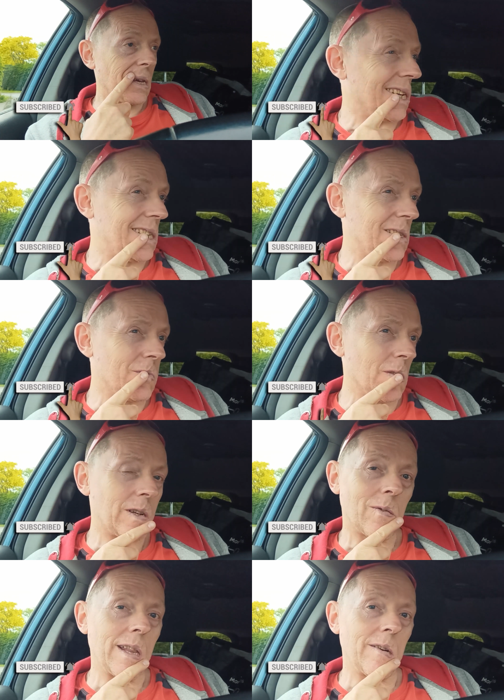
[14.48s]
I did wonder
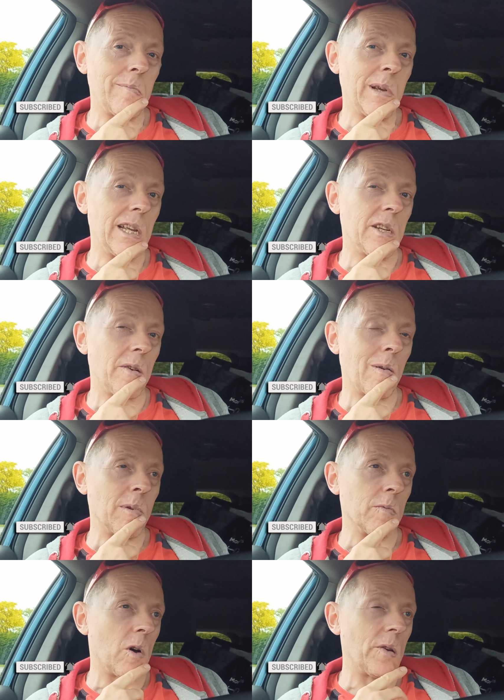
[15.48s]
whether it'd be a
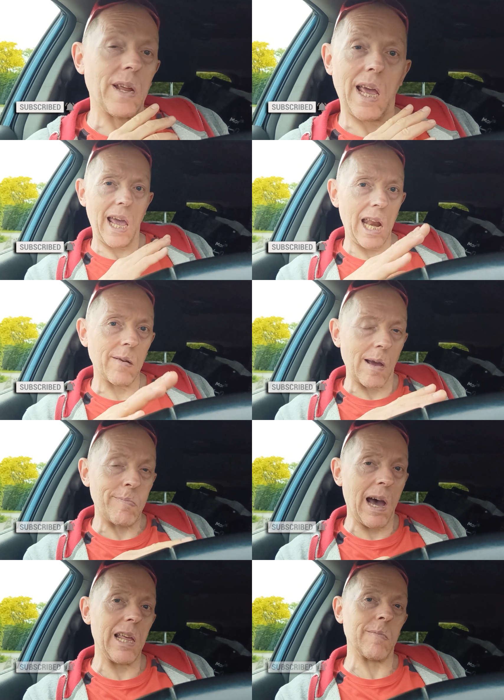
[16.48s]
doable one. Anyway,
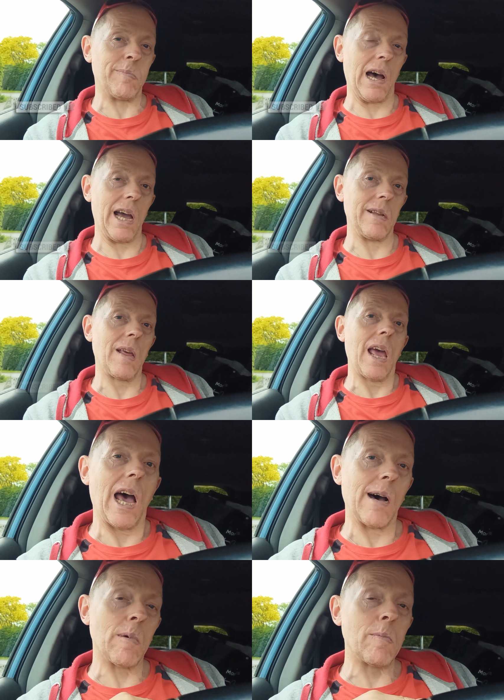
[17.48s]
by the by,
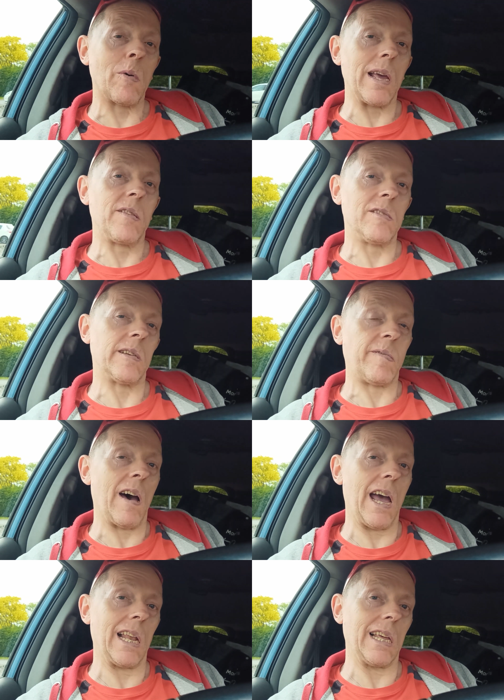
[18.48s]
I'm on my way through to
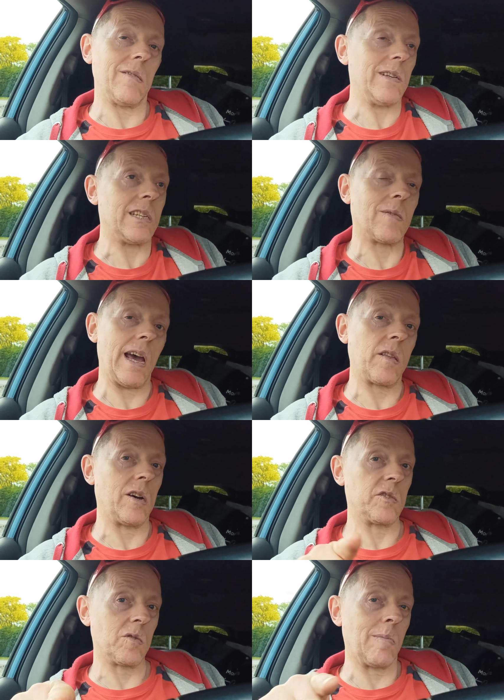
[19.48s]
Filey, which is why I thought
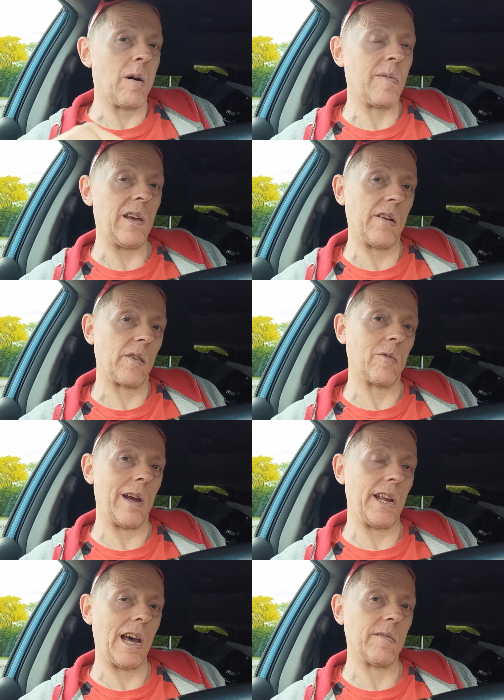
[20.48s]
I'd drop off here on the
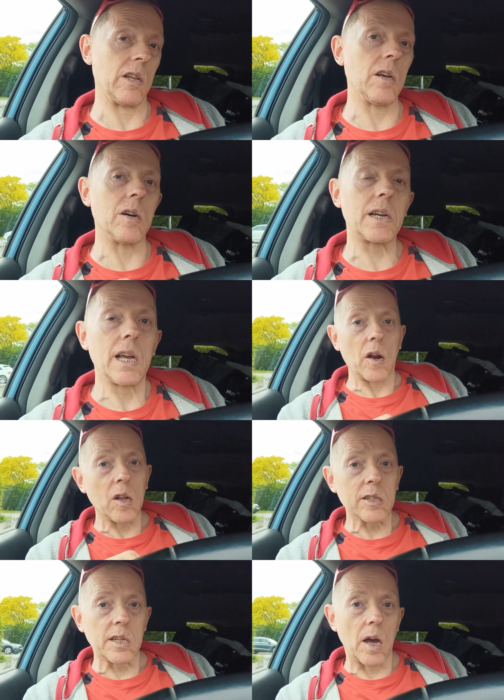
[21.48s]
way and have a look. And
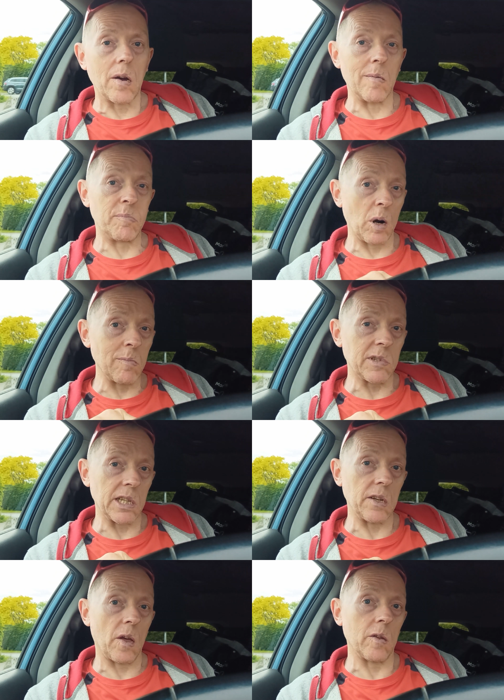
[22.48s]
also at
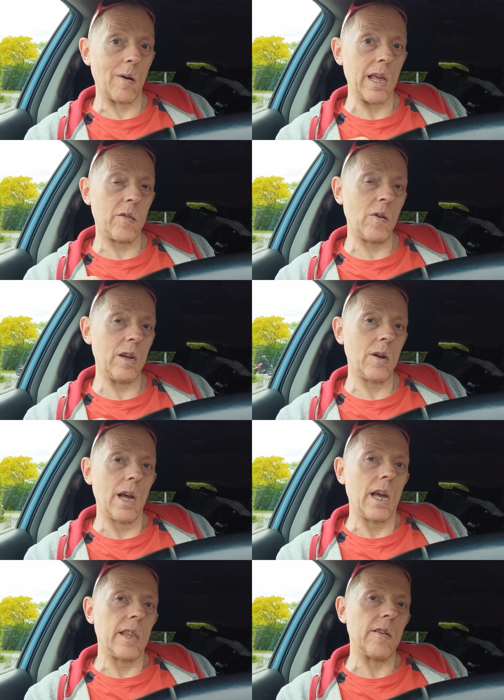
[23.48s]
Brompton on the way through,
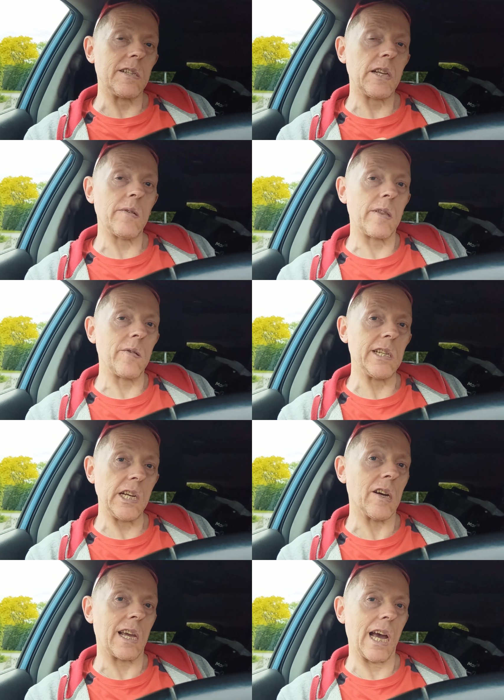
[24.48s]
there are 2 or 3
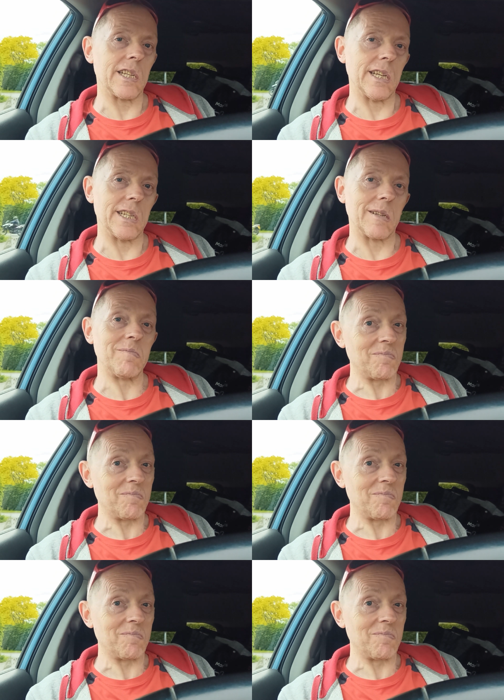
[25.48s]
geocaches.